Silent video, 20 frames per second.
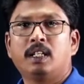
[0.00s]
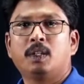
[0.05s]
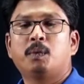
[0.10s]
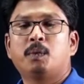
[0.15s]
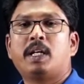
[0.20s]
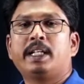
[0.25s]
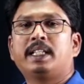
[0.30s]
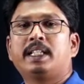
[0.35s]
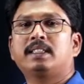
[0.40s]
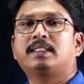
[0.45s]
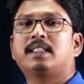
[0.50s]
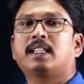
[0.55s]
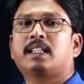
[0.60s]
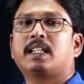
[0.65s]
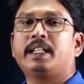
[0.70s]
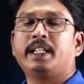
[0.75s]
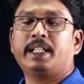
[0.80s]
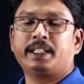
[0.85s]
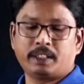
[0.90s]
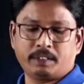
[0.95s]
What is the
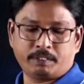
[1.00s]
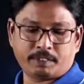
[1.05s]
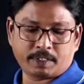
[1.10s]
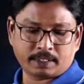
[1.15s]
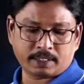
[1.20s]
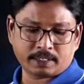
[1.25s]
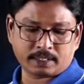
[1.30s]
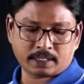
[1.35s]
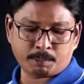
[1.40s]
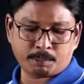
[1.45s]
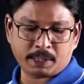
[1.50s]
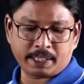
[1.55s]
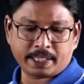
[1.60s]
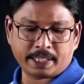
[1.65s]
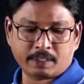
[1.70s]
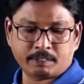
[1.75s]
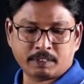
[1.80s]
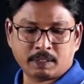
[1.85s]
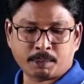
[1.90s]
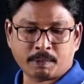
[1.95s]
condition for the
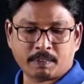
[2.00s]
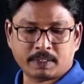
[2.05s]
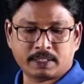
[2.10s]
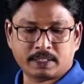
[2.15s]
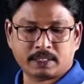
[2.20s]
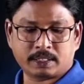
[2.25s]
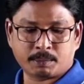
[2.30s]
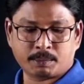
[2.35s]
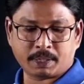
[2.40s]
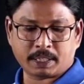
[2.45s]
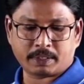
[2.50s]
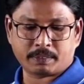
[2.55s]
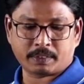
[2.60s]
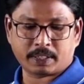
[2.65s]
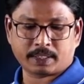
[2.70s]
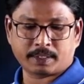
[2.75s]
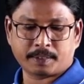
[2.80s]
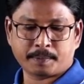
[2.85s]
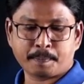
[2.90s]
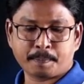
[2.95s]
stability of the power system
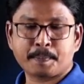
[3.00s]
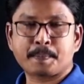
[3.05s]
network?